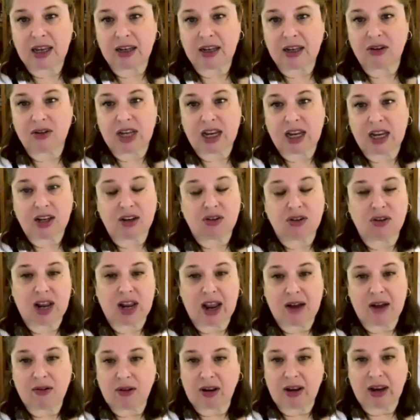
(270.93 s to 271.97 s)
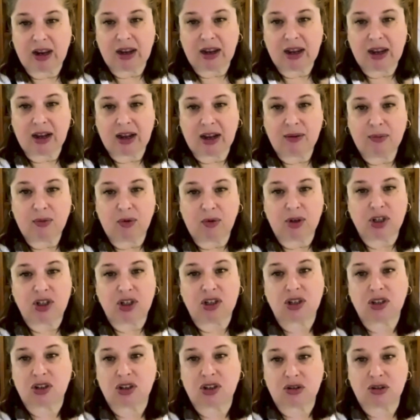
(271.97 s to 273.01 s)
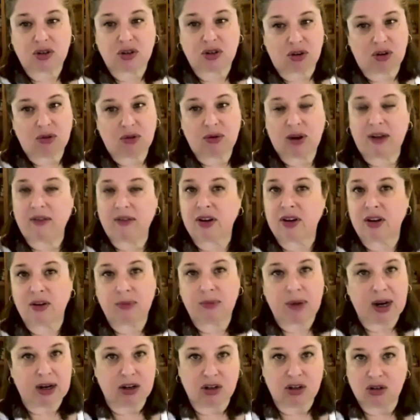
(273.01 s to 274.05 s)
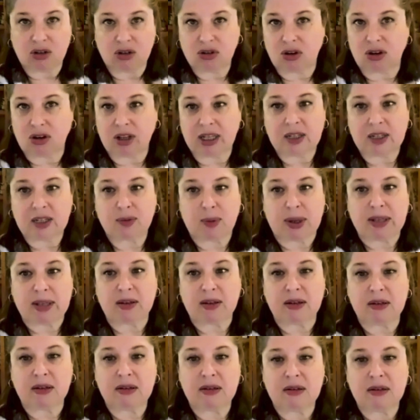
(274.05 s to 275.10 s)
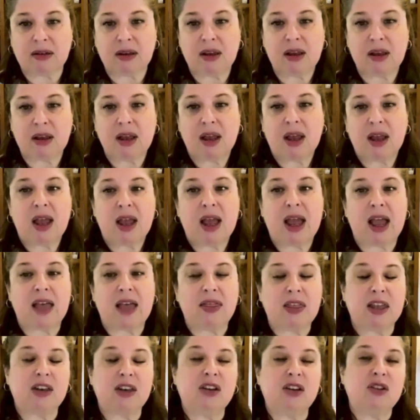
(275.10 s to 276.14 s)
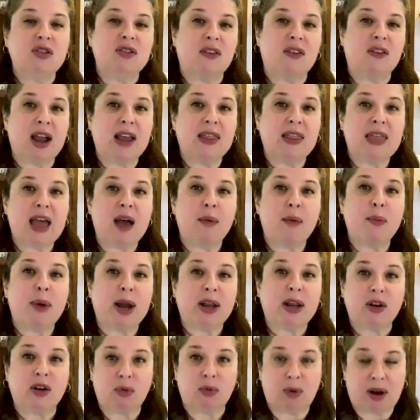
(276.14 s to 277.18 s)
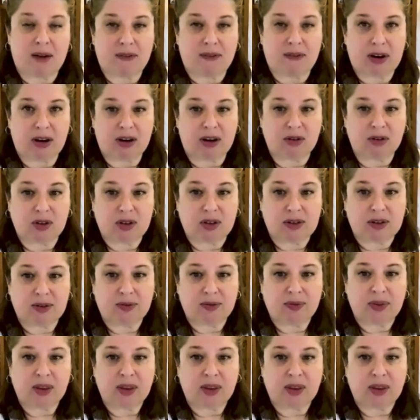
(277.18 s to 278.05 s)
You take your net income, which is your total revenue minus your total expenses, and then you divide that by your revenues.